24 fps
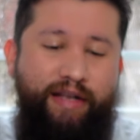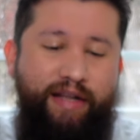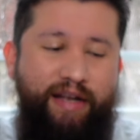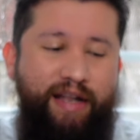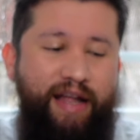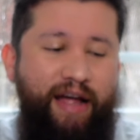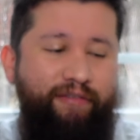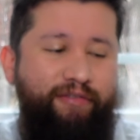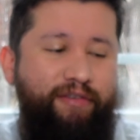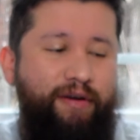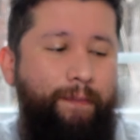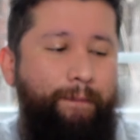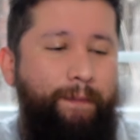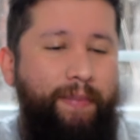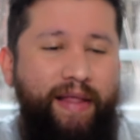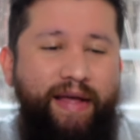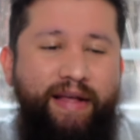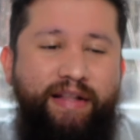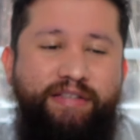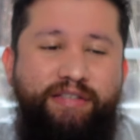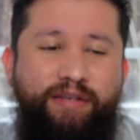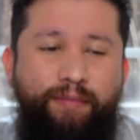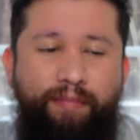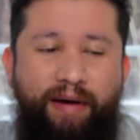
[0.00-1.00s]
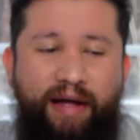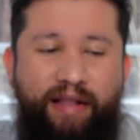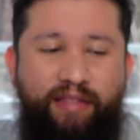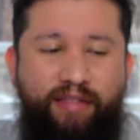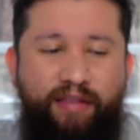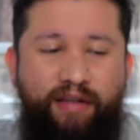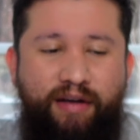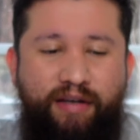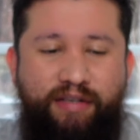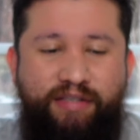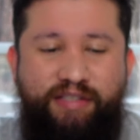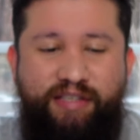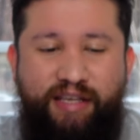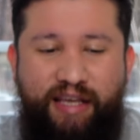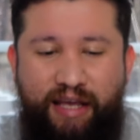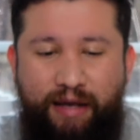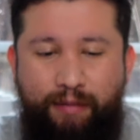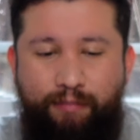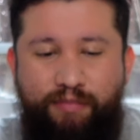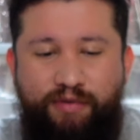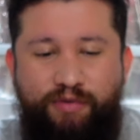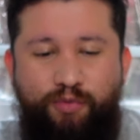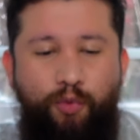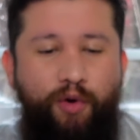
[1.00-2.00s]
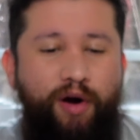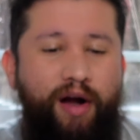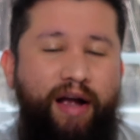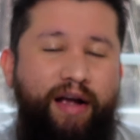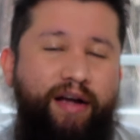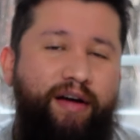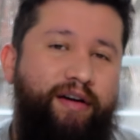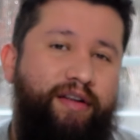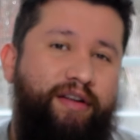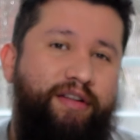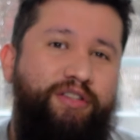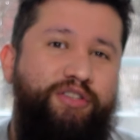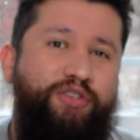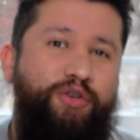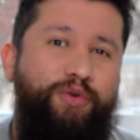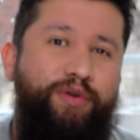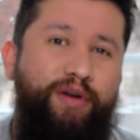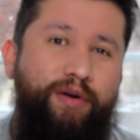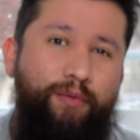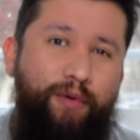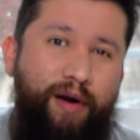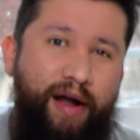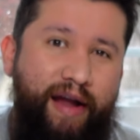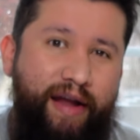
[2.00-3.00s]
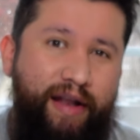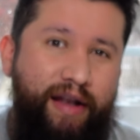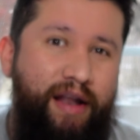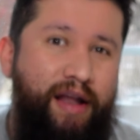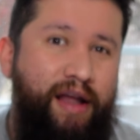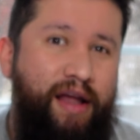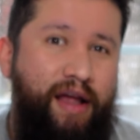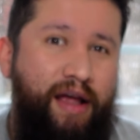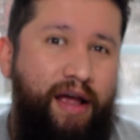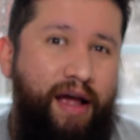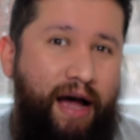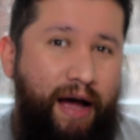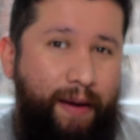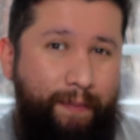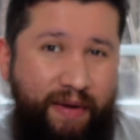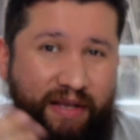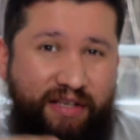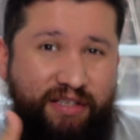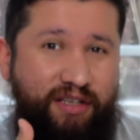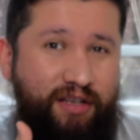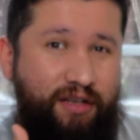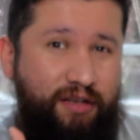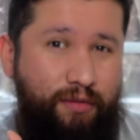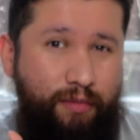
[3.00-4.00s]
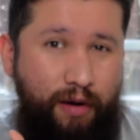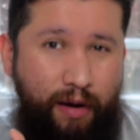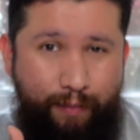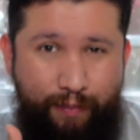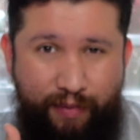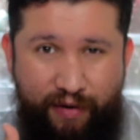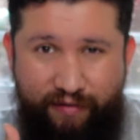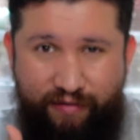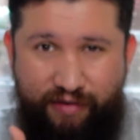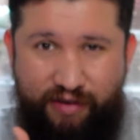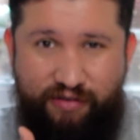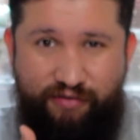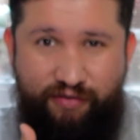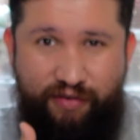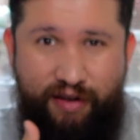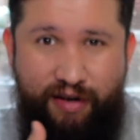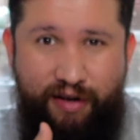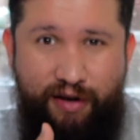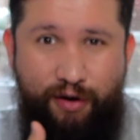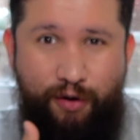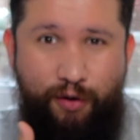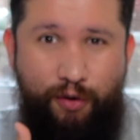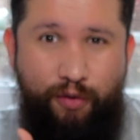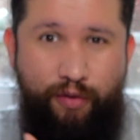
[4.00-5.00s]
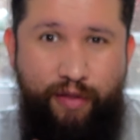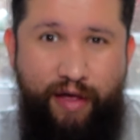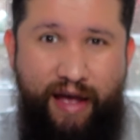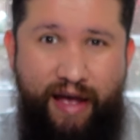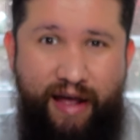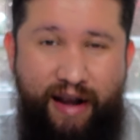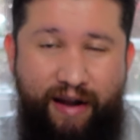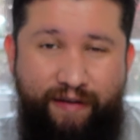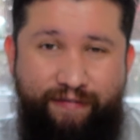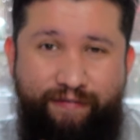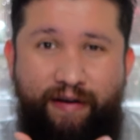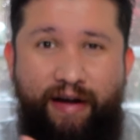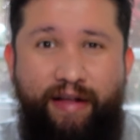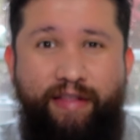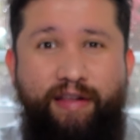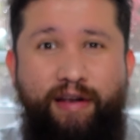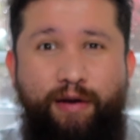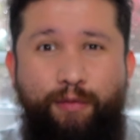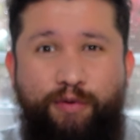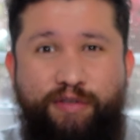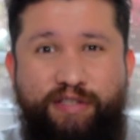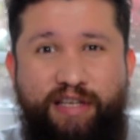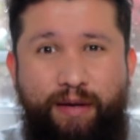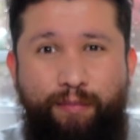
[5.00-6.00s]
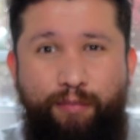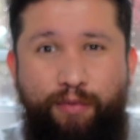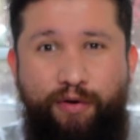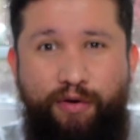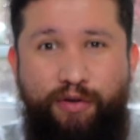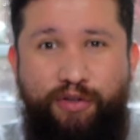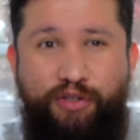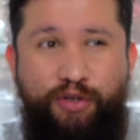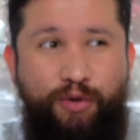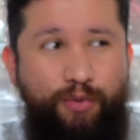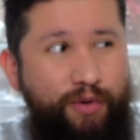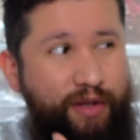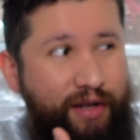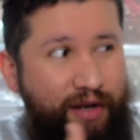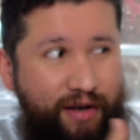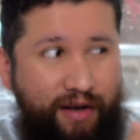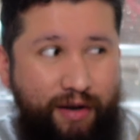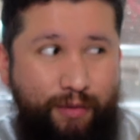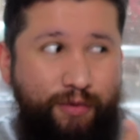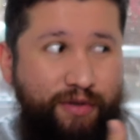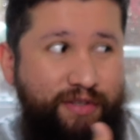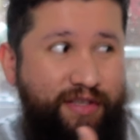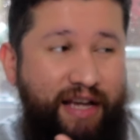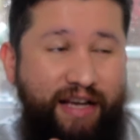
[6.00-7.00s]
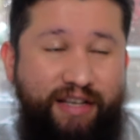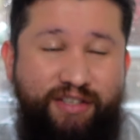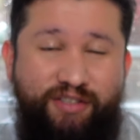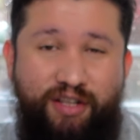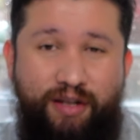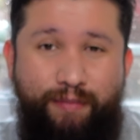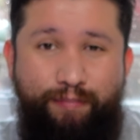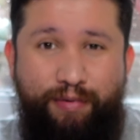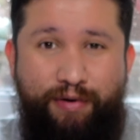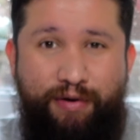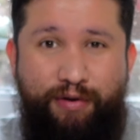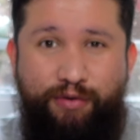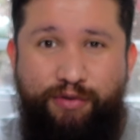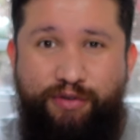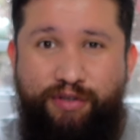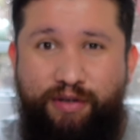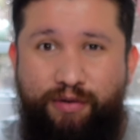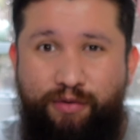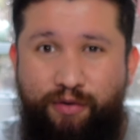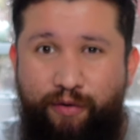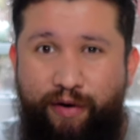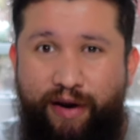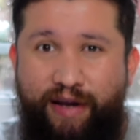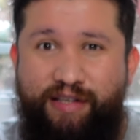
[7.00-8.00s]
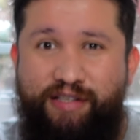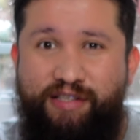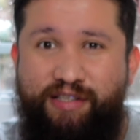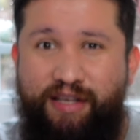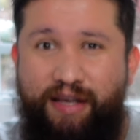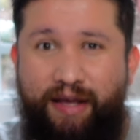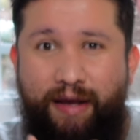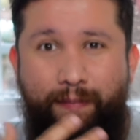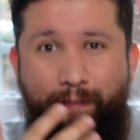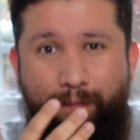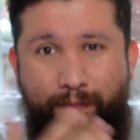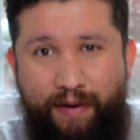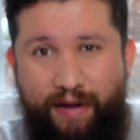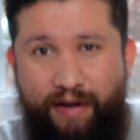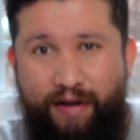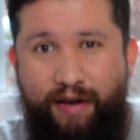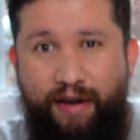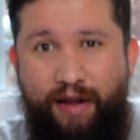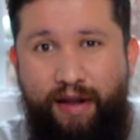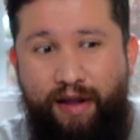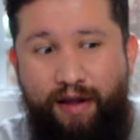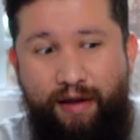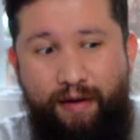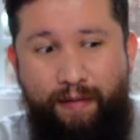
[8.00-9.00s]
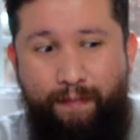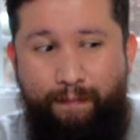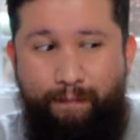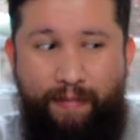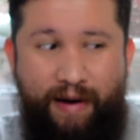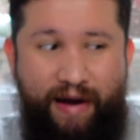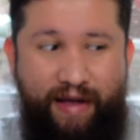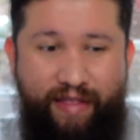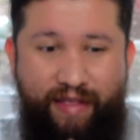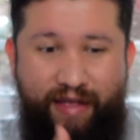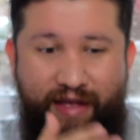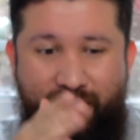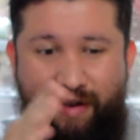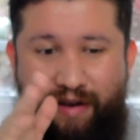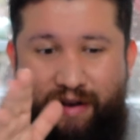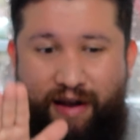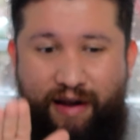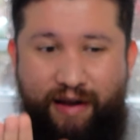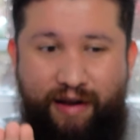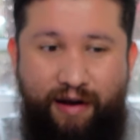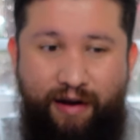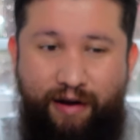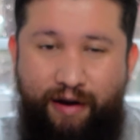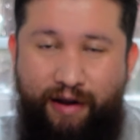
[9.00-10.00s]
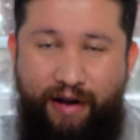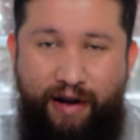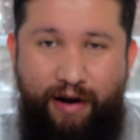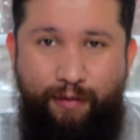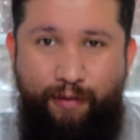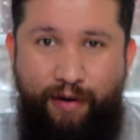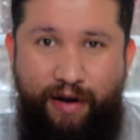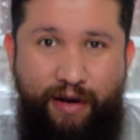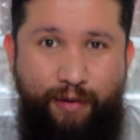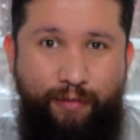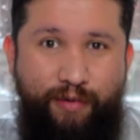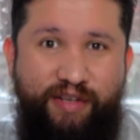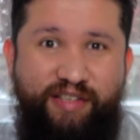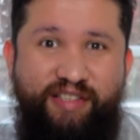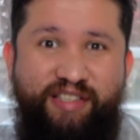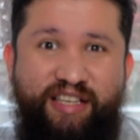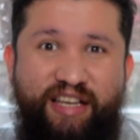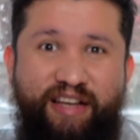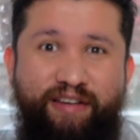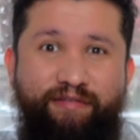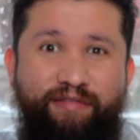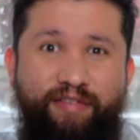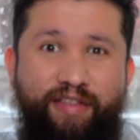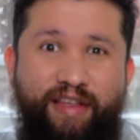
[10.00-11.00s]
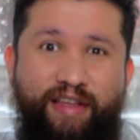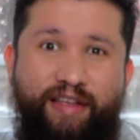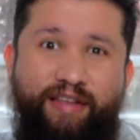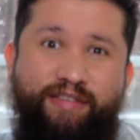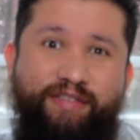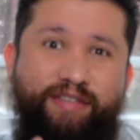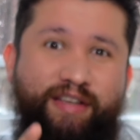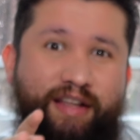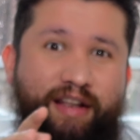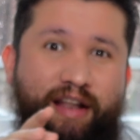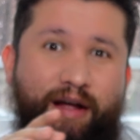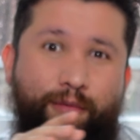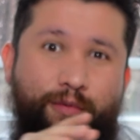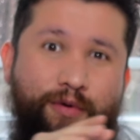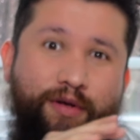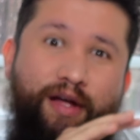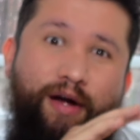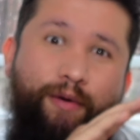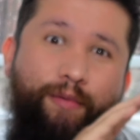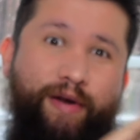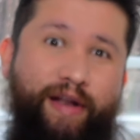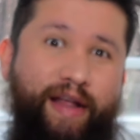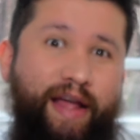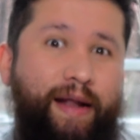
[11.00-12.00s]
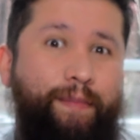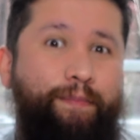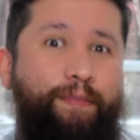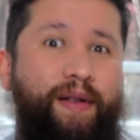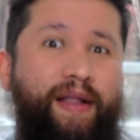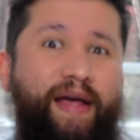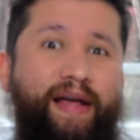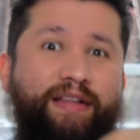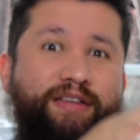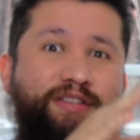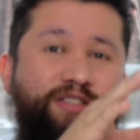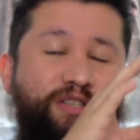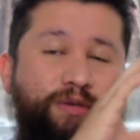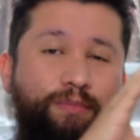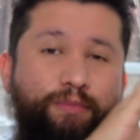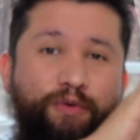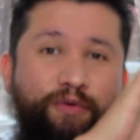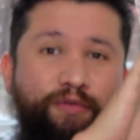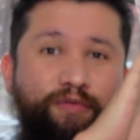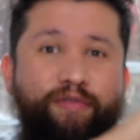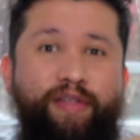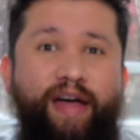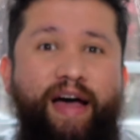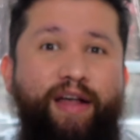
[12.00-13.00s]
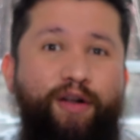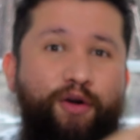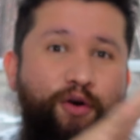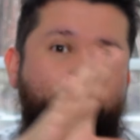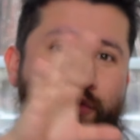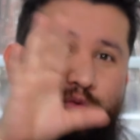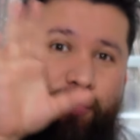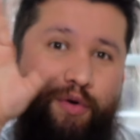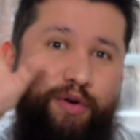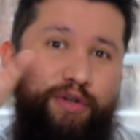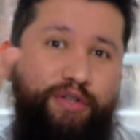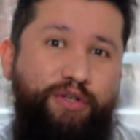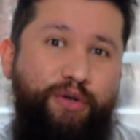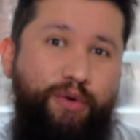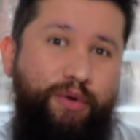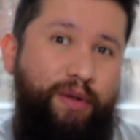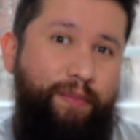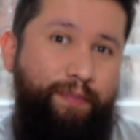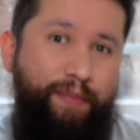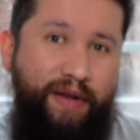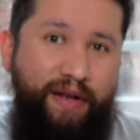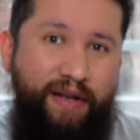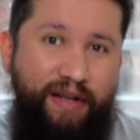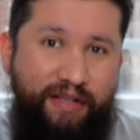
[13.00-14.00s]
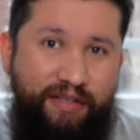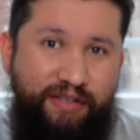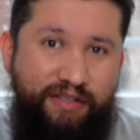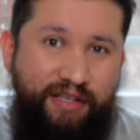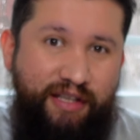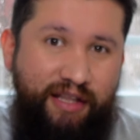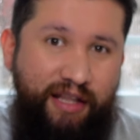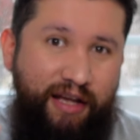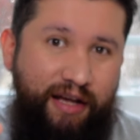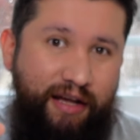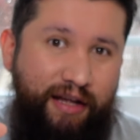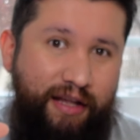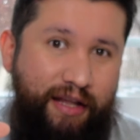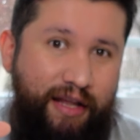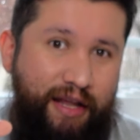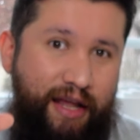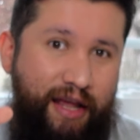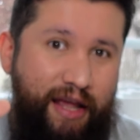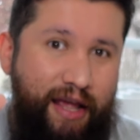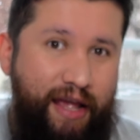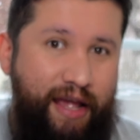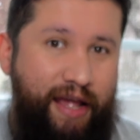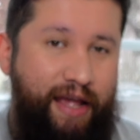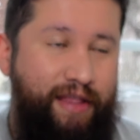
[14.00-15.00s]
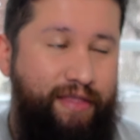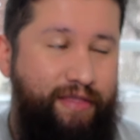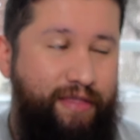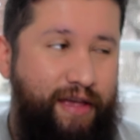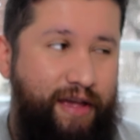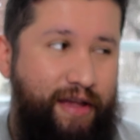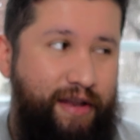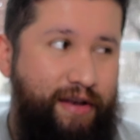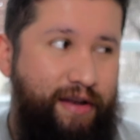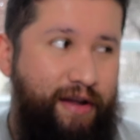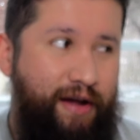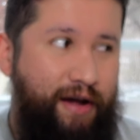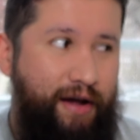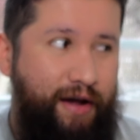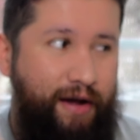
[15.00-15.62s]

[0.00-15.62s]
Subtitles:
did have complaints about the skims where I couldn't tune it right. I mentioned in my previous video that I finally was able to tune it and it was actually producing great skim, but by then I had already received this and I already had plans to move that over to the Peninsula and then